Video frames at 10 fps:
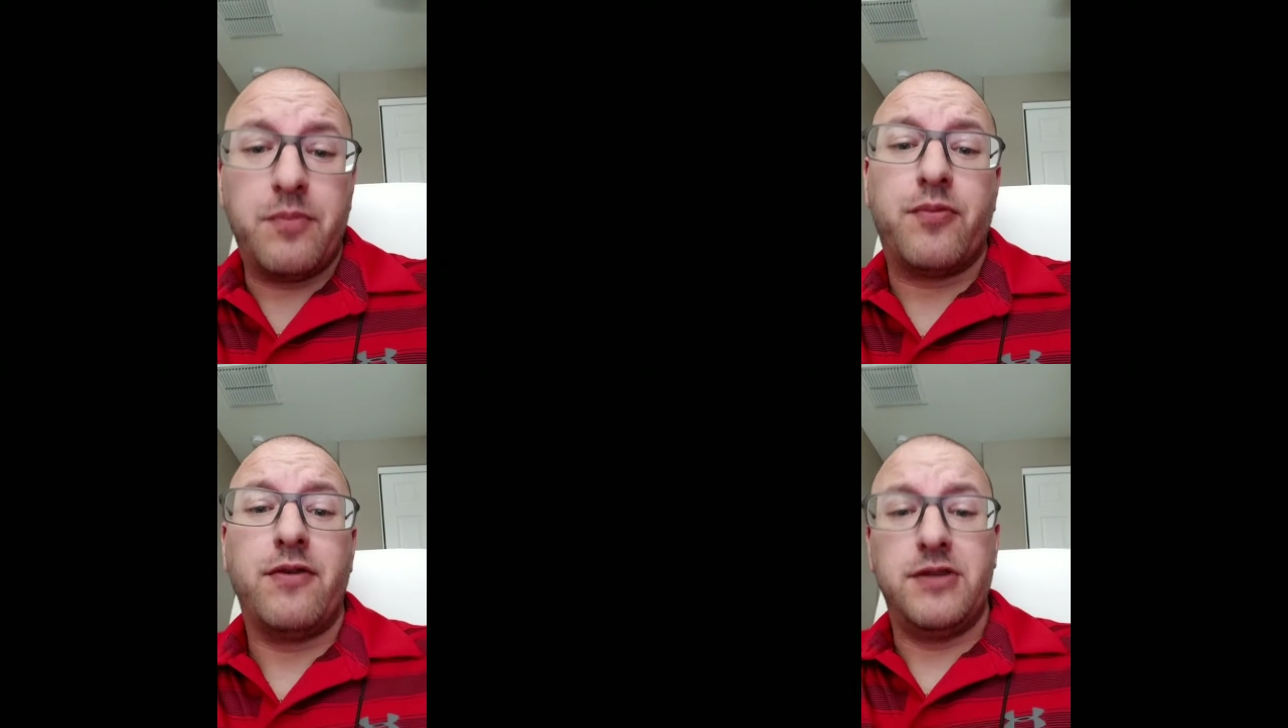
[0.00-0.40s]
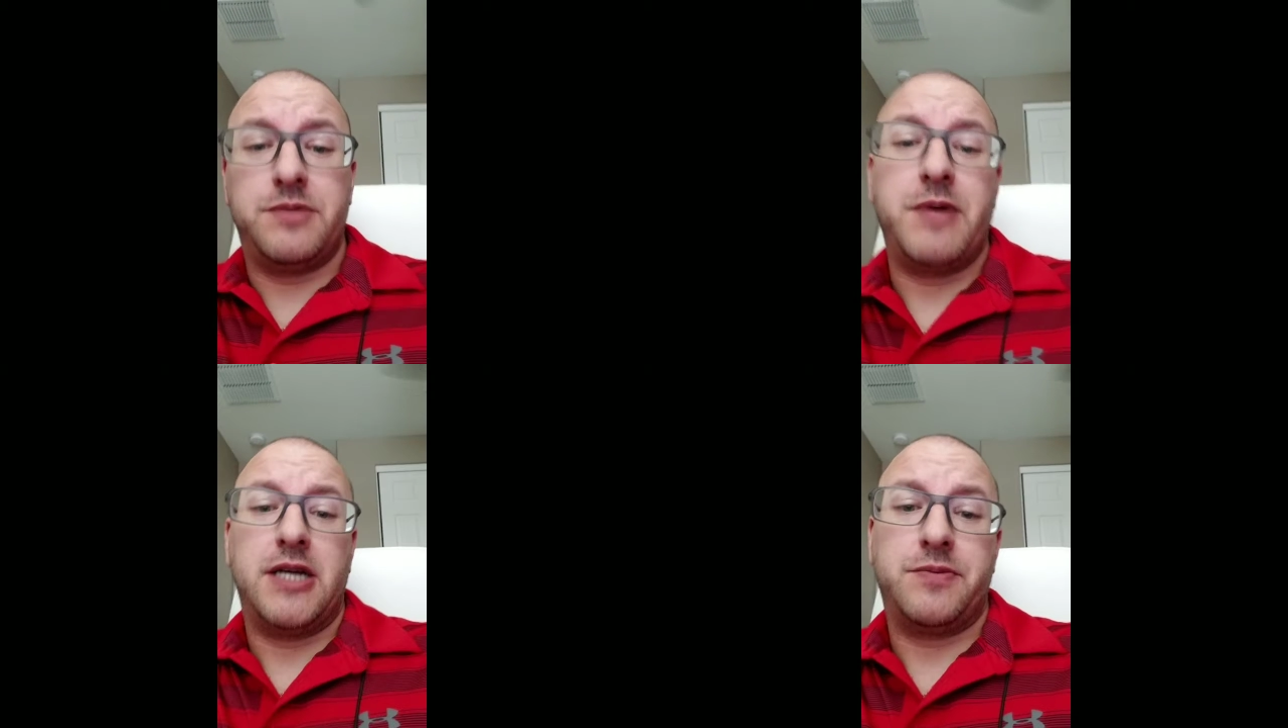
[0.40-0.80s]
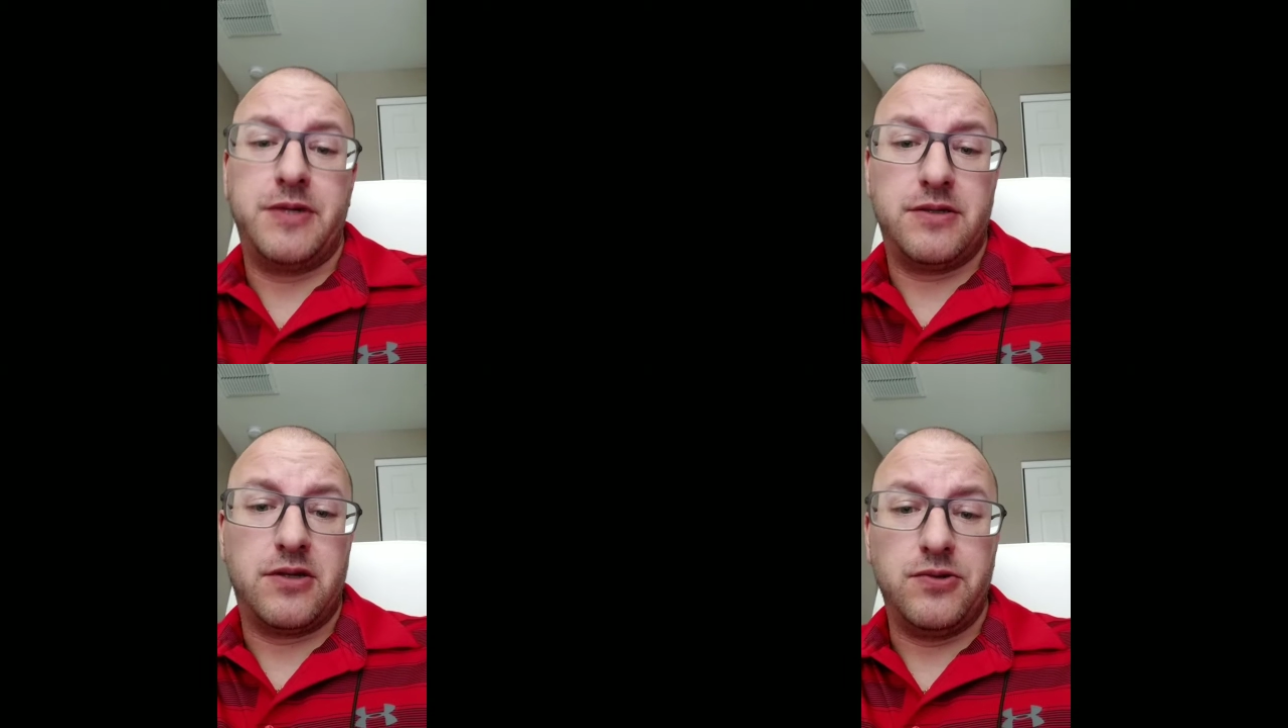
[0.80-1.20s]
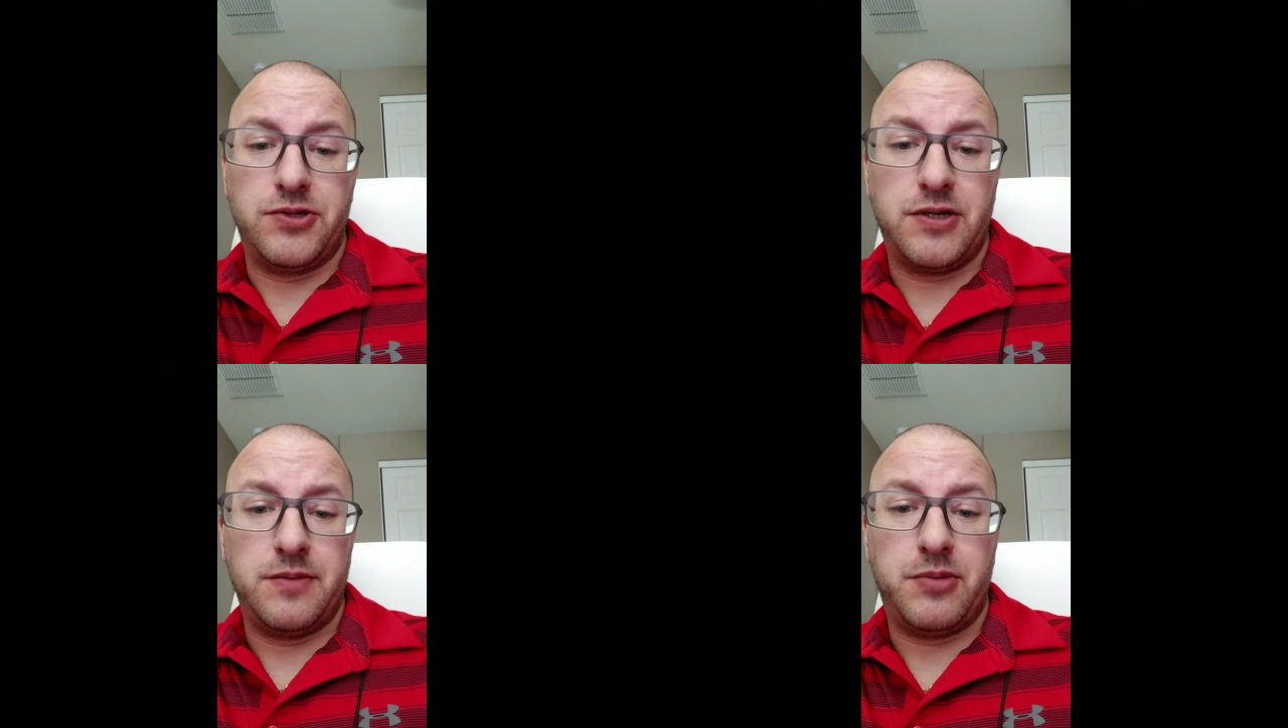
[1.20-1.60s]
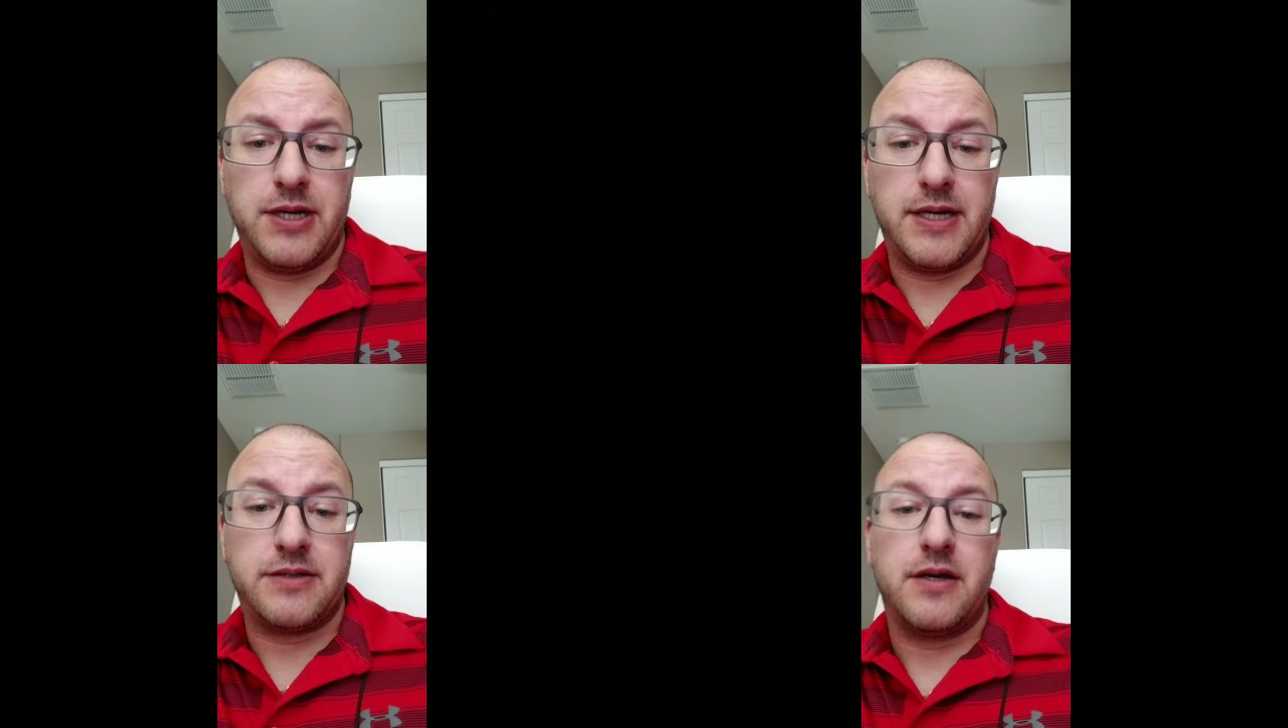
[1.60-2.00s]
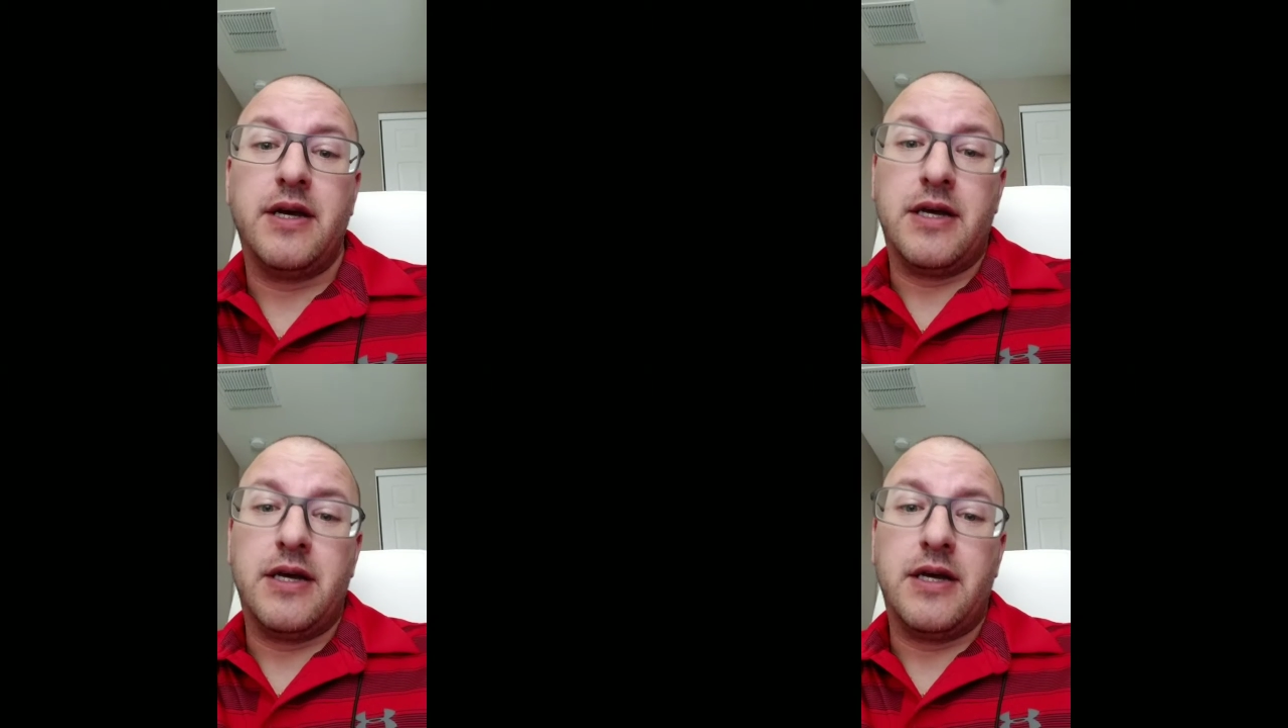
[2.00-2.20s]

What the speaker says: privilege management solution in place.